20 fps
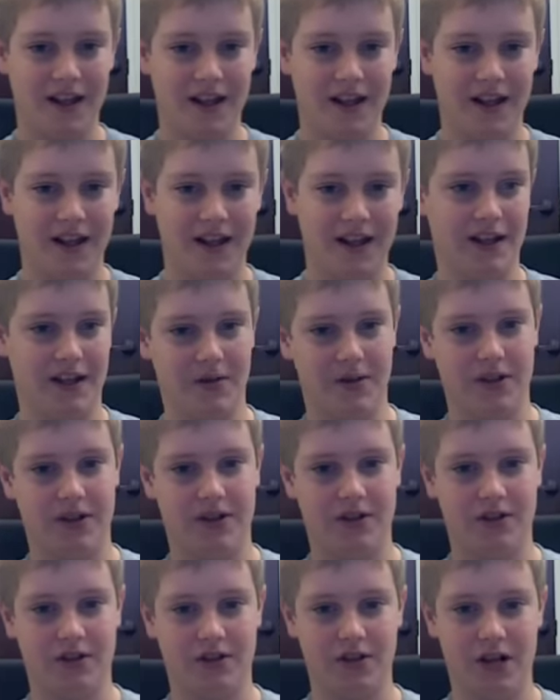And it would
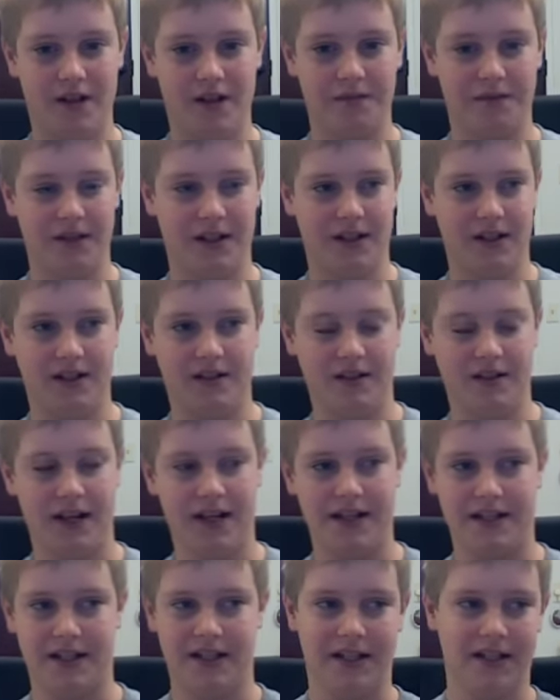drive me
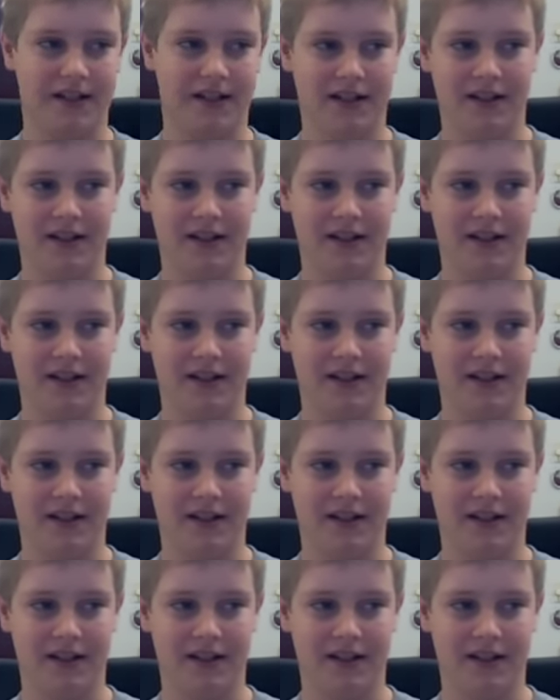crazy.